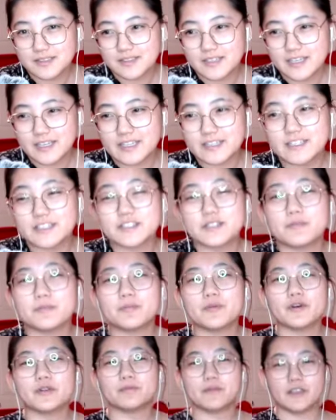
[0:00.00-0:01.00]
It doesn't
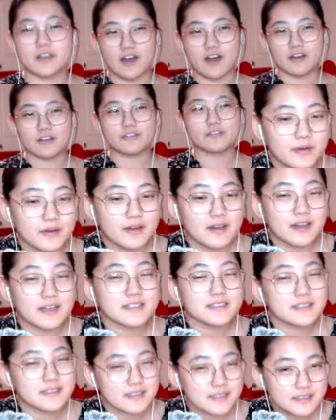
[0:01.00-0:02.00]
put me off
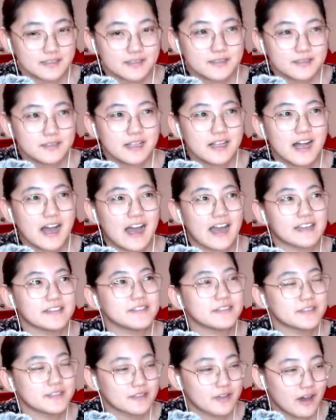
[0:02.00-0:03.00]
until I
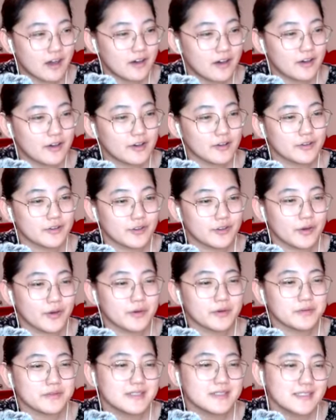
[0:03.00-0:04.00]
saw
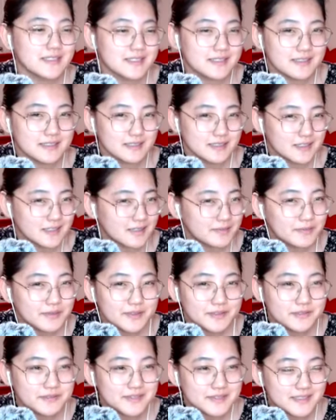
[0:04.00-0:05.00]
those couple
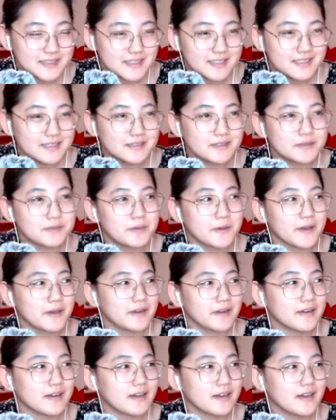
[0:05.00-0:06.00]
of scenes
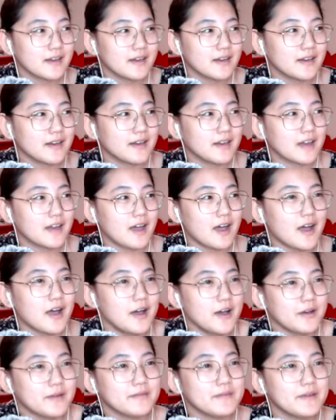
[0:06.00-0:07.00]
where
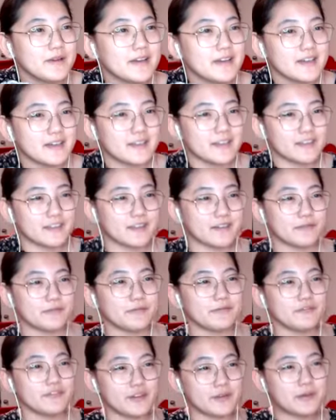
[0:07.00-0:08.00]
um, the
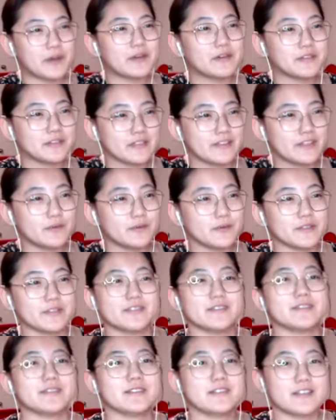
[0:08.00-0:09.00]
female lead
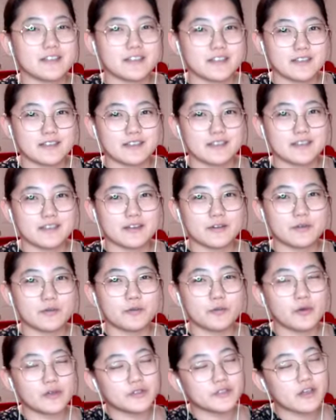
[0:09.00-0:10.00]
was
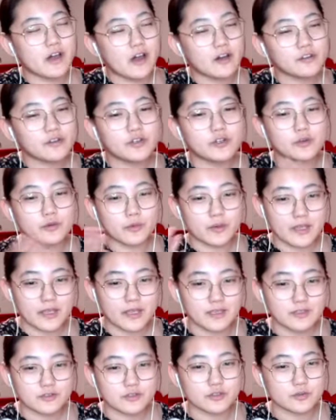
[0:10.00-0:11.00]
on her
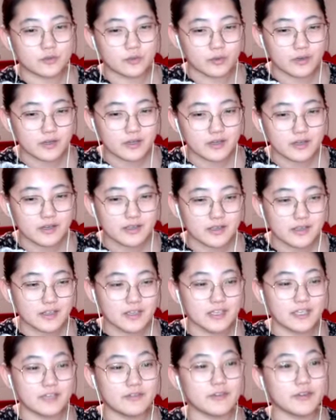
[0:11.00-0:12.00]
way to work
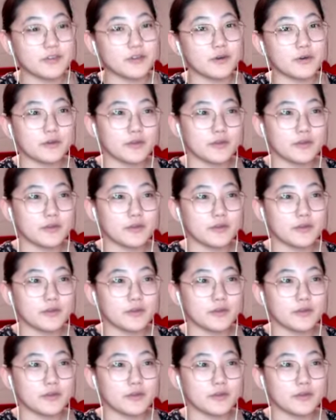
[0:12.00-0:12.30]
even though